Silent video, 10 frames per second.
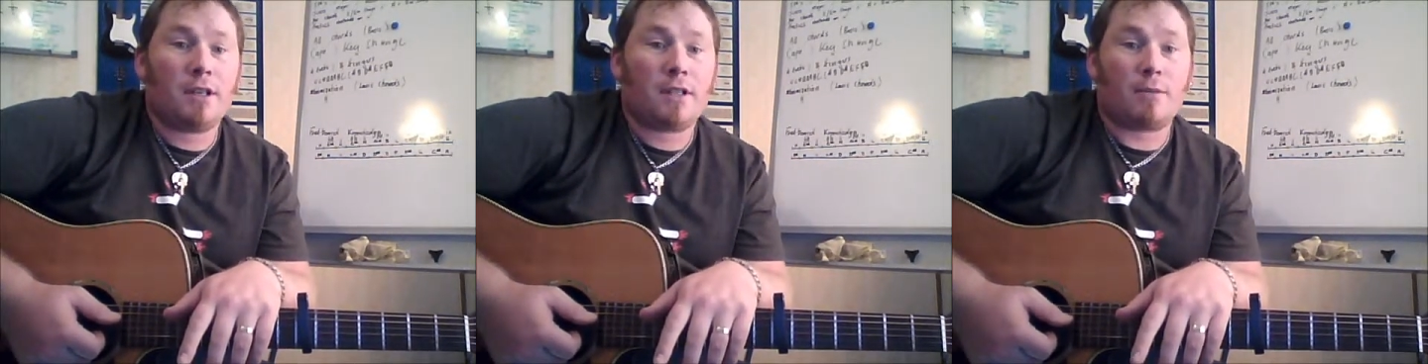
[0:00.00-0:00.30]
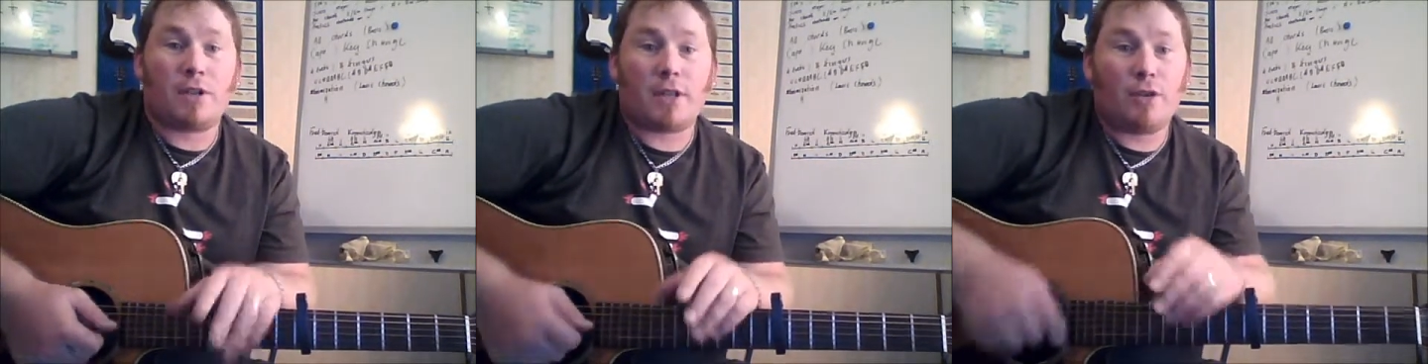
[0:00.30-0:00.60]

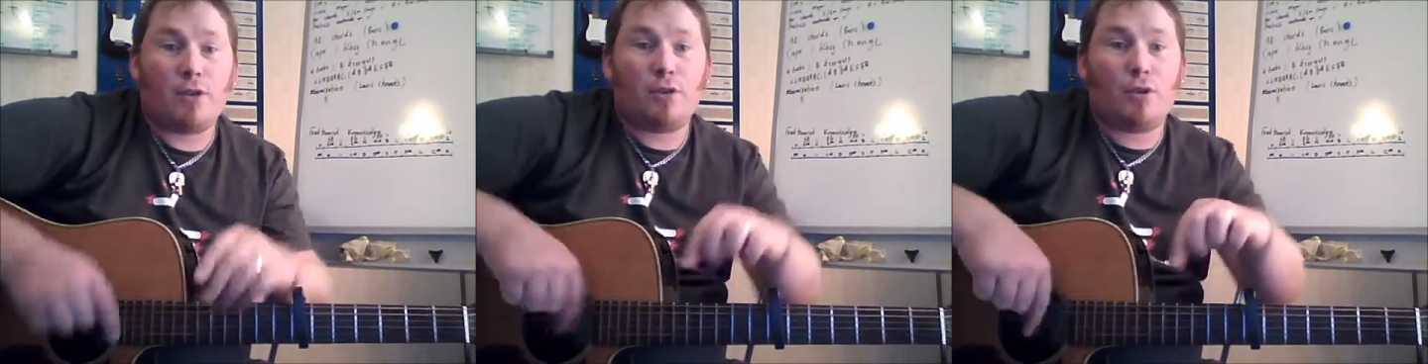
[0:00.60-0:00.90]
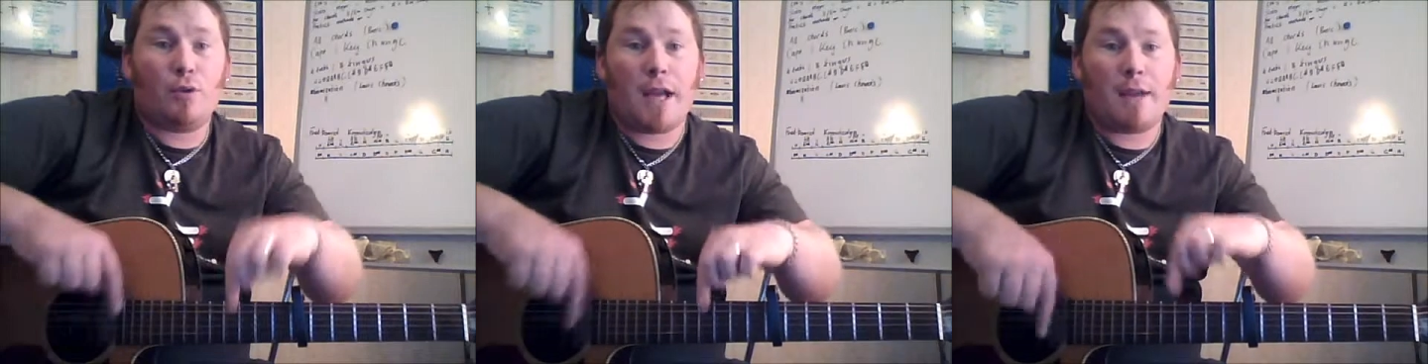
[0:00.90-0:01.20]
Sometimes they use
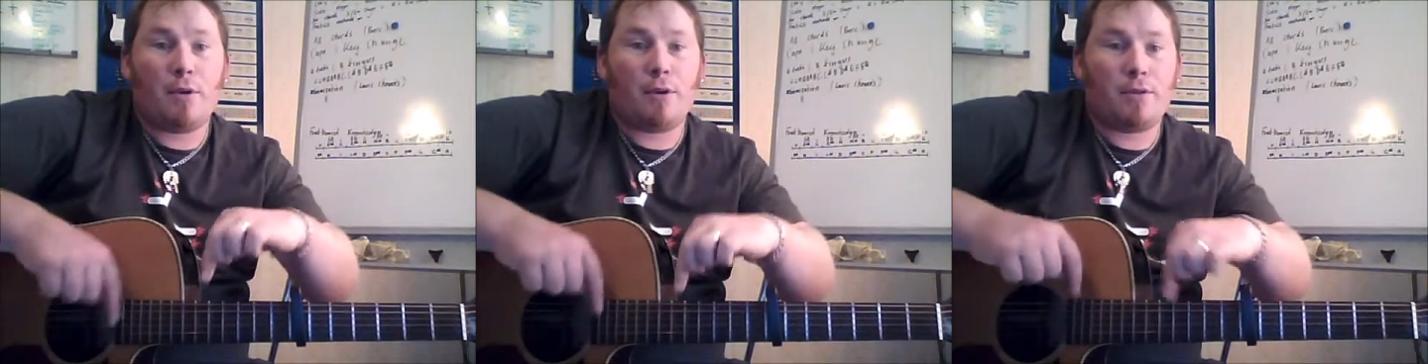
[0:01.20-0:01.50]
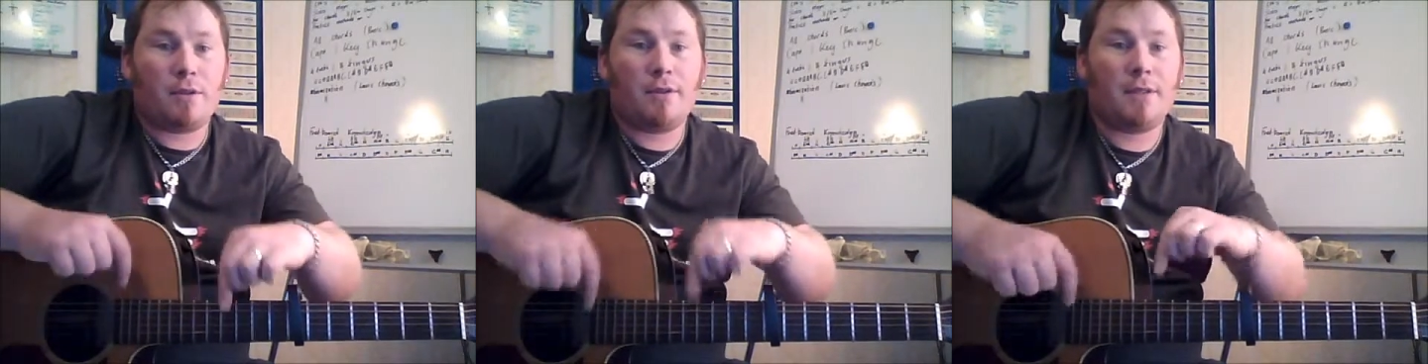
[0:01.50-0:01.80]
two capos
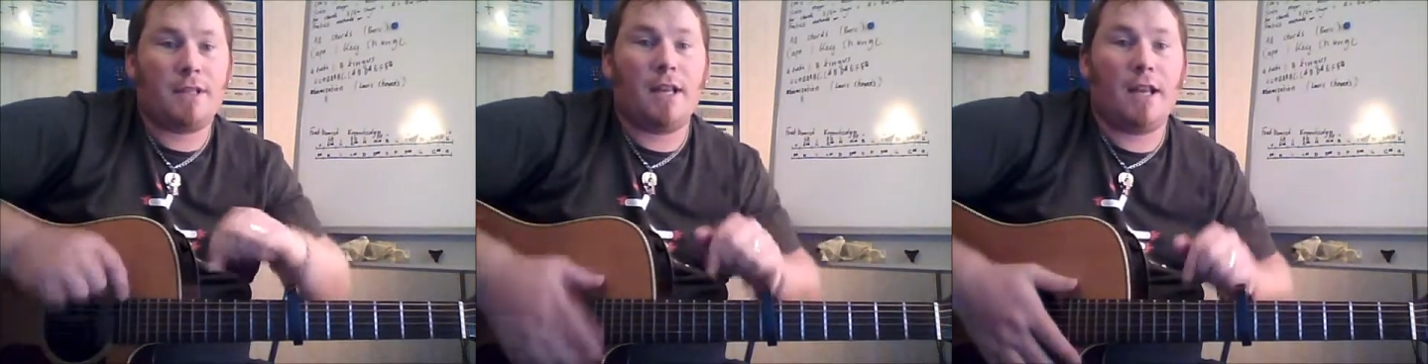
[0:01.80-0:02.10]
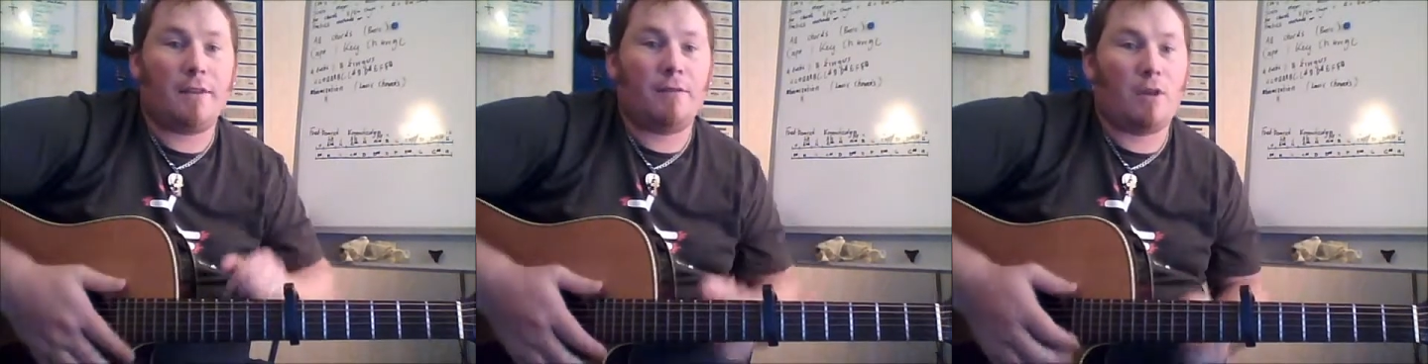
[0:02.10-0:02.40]
to
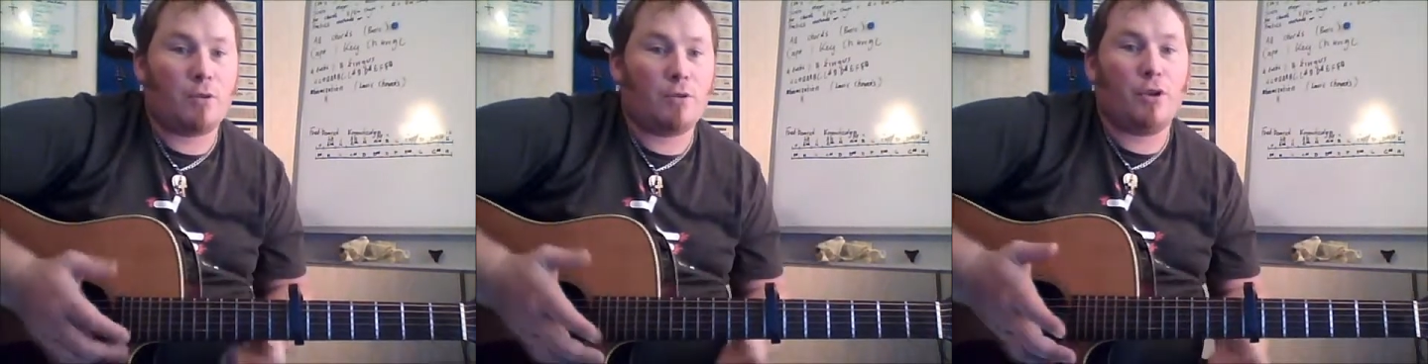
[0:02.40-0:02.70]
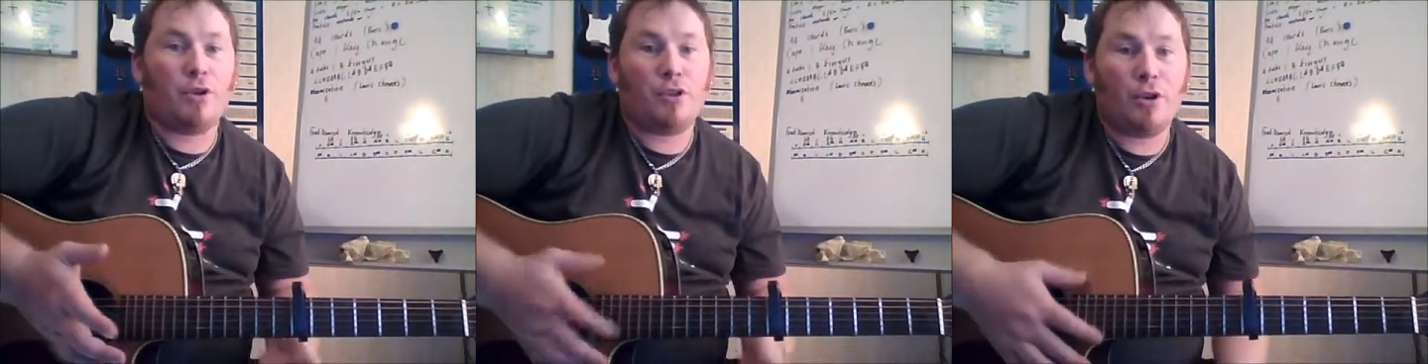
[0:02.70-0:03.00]
get
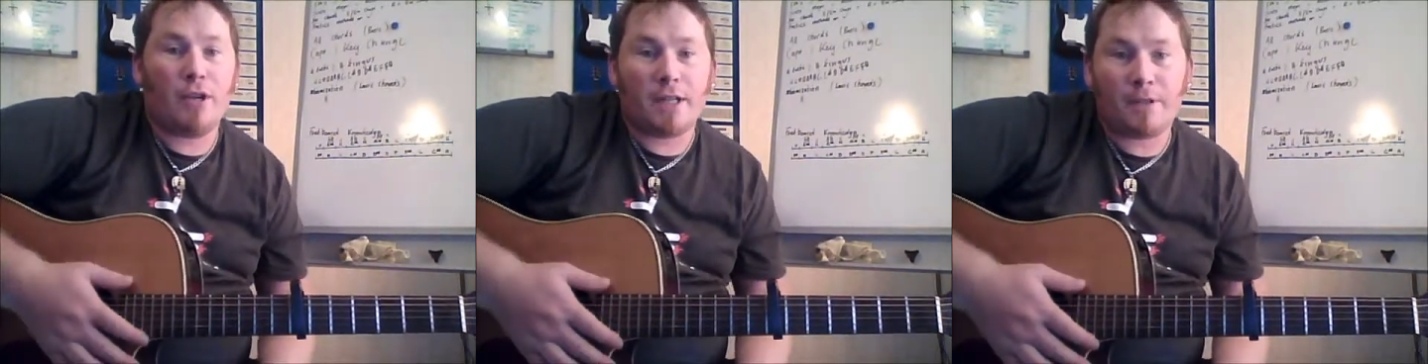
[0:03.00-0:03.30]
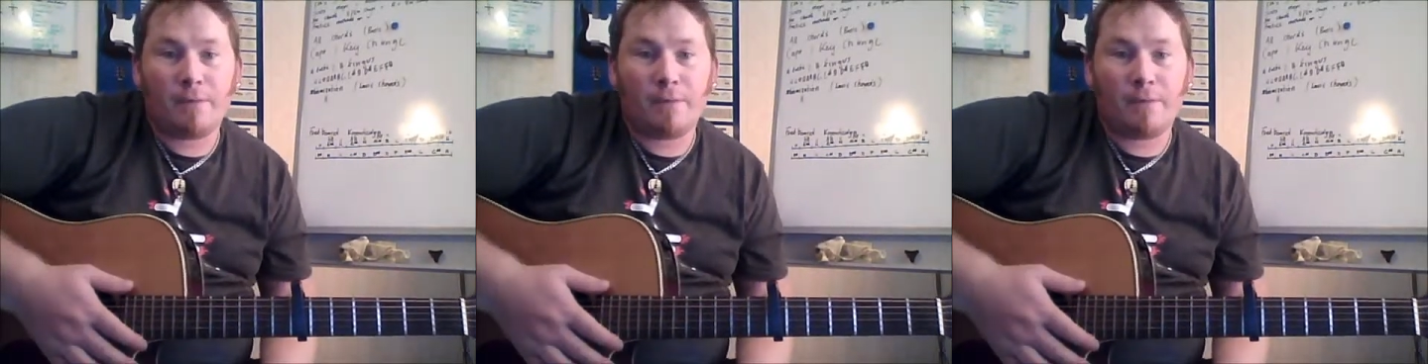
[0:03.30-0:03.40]
alternate tunings